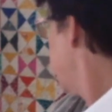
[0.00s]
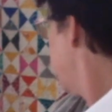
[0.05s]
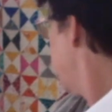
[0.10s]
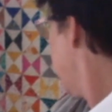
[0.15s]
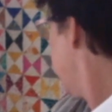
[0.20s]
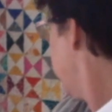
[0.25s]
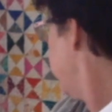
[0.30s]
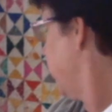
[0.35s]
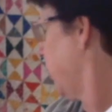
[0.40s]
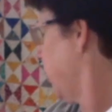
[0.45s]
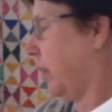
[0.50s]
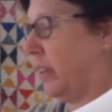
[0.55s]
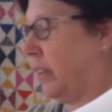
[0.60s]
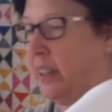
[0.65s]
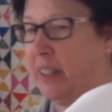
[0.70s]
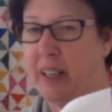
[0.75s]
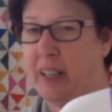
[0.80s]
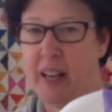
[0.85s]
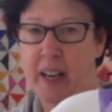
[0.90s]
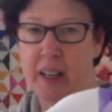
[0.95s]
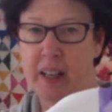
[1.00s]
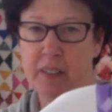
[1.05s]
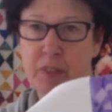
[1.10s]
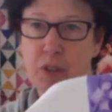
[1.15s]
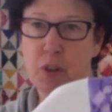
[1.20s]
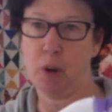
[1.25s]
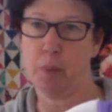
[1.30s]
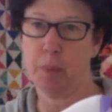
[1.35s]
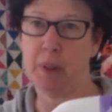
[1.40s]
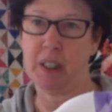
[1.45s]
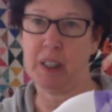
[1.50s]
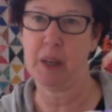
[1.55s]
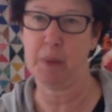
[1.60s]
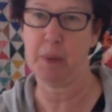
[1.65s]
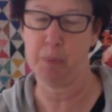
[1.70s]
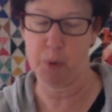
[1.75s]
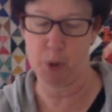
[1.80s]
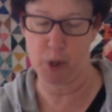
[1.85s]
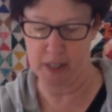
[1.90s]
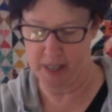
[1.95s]
done during the live, so I'm going to
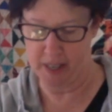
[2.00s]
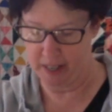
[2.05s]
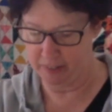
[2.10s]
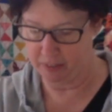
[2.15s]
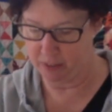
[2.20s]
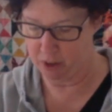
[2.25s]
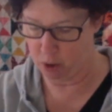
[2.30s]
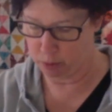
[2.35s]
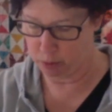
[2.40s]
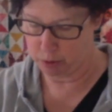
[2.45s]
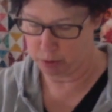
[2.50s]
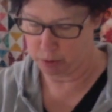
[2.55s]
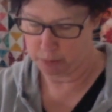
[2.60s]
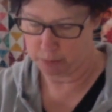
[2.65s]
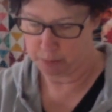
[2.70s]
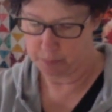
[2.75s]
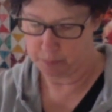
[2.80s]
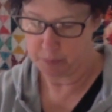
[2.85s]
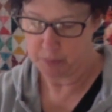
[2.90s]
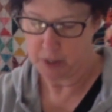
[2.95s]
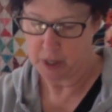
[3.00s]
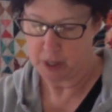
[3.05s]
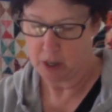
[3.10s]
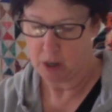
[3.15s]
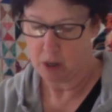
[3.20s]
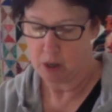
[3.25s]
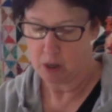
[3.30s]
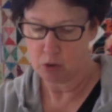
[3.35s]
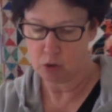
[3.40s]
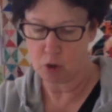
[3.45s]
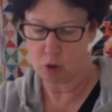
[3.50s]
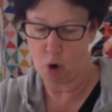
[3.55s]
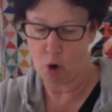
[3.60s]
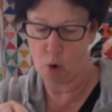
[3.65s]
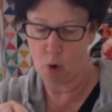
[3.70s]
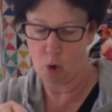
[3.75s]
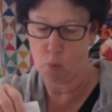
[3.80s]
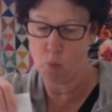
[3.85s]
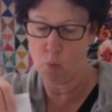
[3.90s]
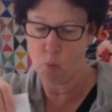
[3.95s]
keep working on those.
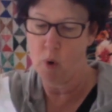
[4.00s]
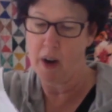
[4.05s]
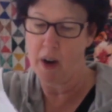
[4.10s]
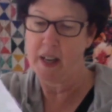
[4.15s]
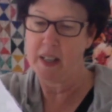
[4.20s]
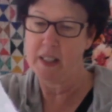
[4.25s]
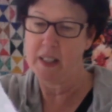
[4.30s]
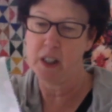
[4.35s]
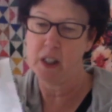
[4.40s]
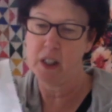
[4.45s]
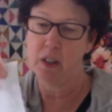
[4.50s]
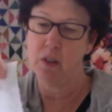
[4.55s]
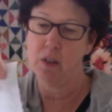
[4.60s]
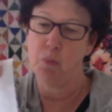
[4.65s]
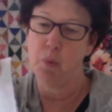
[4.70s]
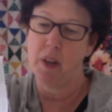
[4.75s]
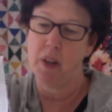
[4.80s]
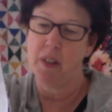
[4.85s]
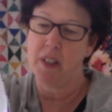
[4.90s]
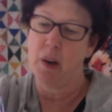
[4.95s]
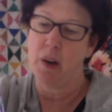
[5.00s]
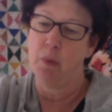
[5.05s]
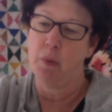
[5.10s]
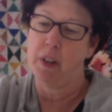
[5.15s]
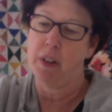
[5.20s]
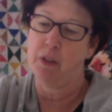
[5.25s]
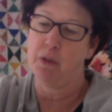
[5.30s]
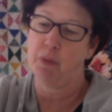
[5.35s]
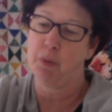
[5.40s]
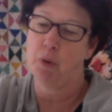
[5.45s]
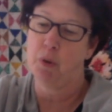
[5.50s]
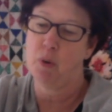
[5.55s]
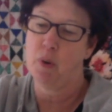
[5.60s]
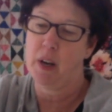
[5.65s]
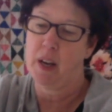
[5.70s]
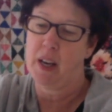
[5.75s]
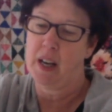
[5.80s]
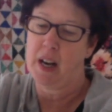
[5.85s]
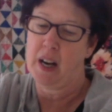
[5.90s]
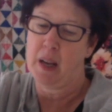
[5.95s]
So what I did was I went through
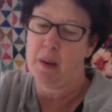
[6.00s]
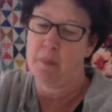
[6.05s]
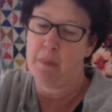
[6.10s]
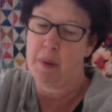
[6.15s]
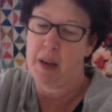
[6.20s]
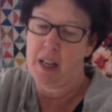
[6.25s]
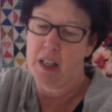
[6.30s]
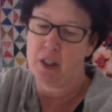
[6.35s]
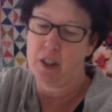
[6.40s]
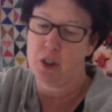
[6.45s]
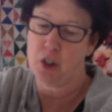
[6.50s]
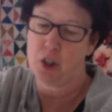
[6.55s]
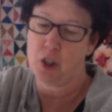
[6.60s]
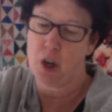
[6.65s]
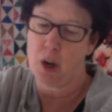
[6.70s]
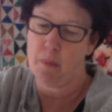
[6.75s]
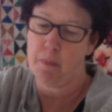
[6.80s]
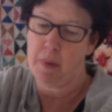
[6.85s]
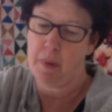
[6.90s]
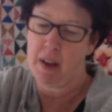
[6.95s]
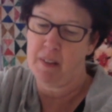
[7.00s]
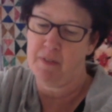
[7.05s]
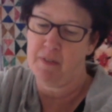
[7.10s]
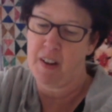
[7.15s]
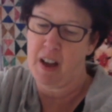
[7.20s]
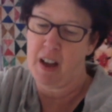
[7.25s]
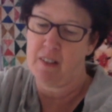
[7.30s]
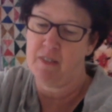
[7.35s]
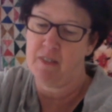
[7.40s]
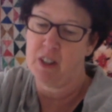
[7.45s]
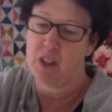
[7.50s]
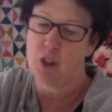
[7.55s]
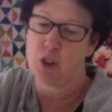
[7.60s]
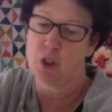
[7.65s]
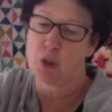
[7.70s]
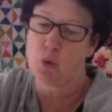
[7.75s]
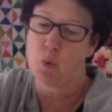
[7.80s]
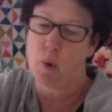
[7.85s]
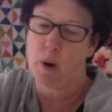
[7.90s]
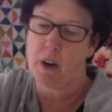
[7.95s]
and I matched up my 5-inch
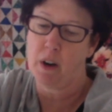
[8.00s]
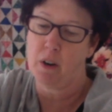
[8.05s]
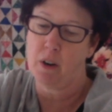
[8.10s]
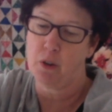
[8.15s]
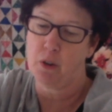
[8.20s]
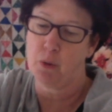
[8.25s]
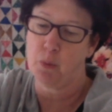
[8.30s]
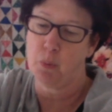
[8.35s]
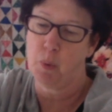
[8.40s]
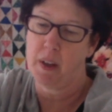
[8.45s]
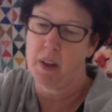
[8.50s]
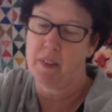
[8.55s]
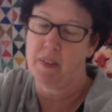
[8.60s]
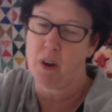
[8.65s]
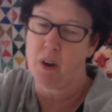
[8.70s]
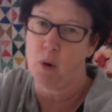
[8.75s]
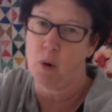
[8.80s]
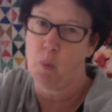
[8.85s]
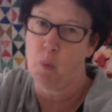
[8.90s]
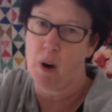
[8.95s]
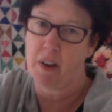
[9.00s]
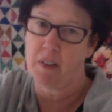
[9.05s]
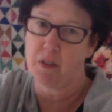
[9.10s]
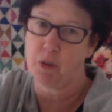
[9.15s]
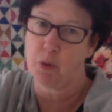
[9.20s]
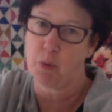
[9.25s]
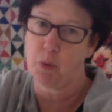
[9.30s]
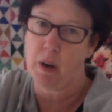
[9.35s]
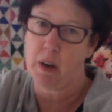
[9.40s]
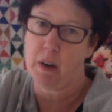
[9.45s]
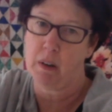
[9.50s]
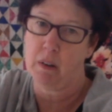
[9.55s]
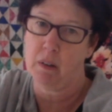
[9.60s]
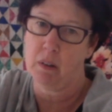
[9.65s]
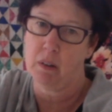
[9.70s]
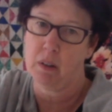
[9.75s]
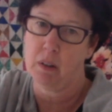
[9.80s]
squares with a white square,